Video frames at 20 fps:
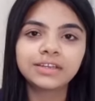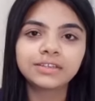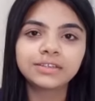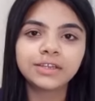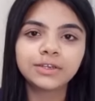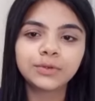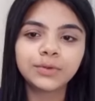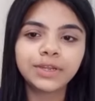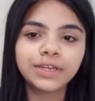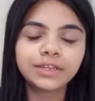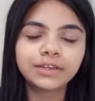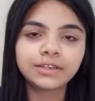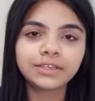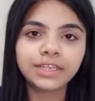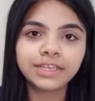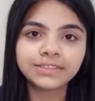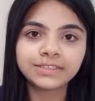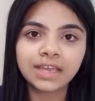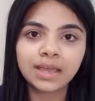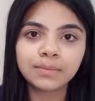The two internal
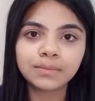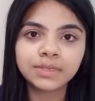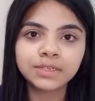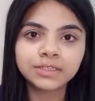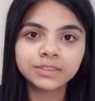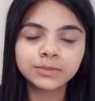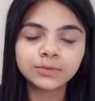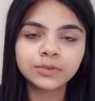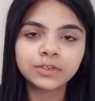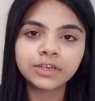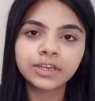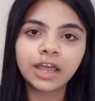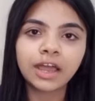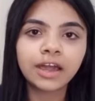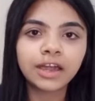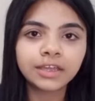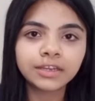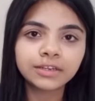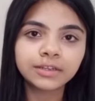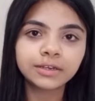examiners were
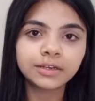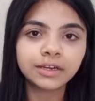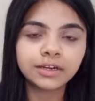our